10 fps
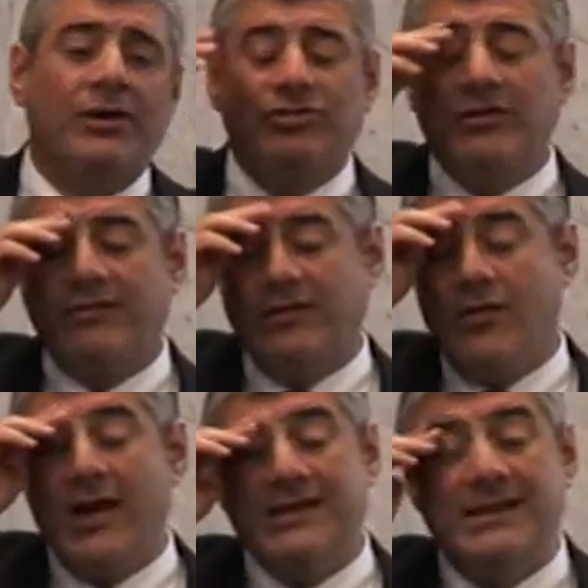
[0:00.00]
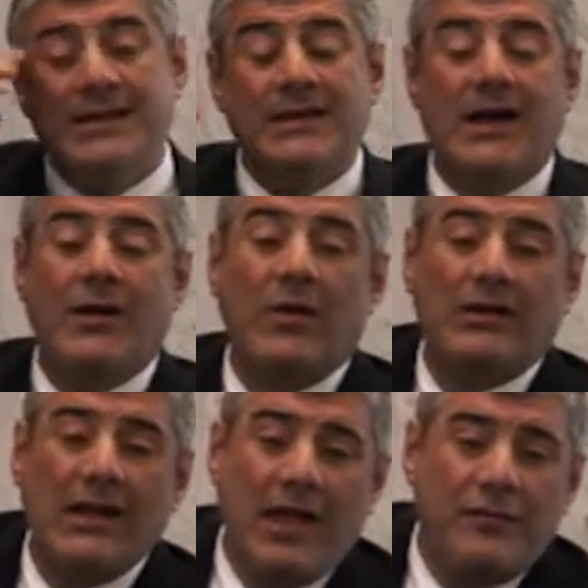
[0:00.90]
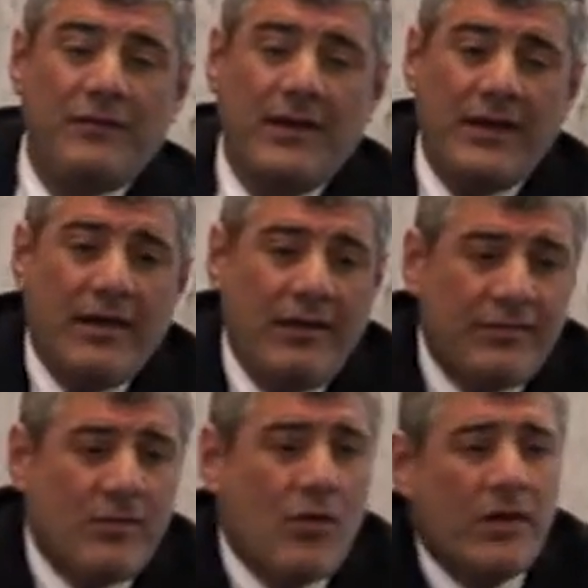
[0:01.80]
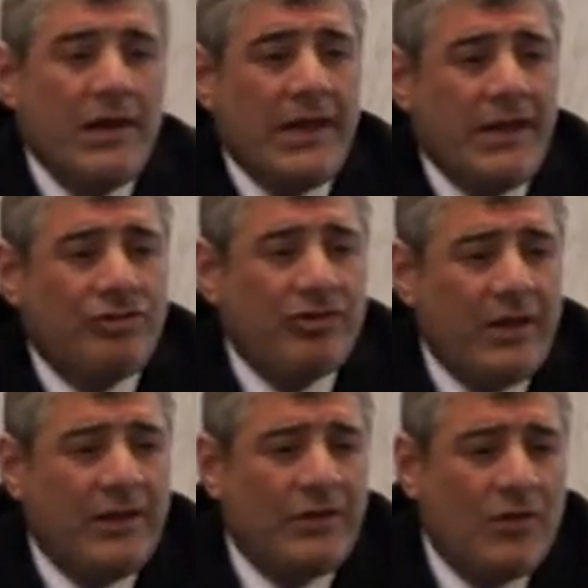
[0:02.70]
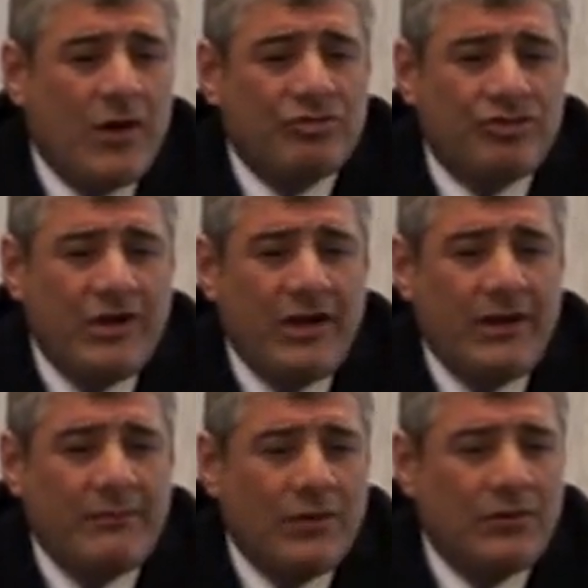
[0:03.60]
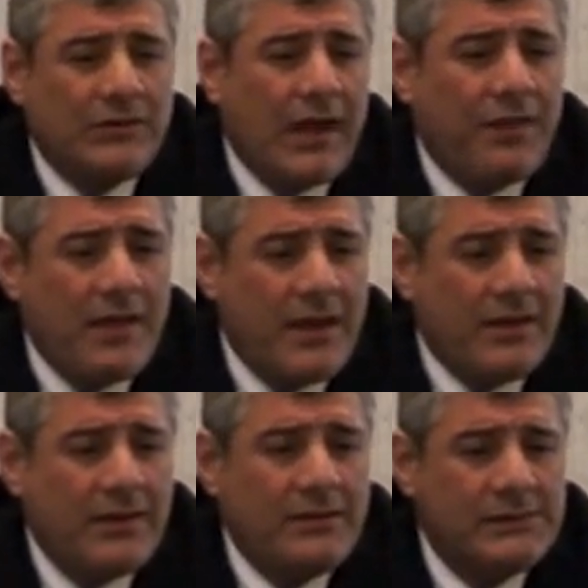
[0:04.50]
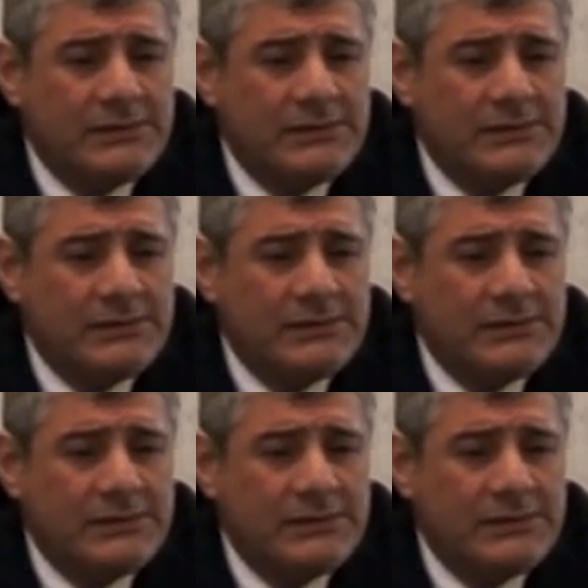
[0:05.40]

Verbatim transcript: she has no idea what life is, no religion, no Hashem, no nothing,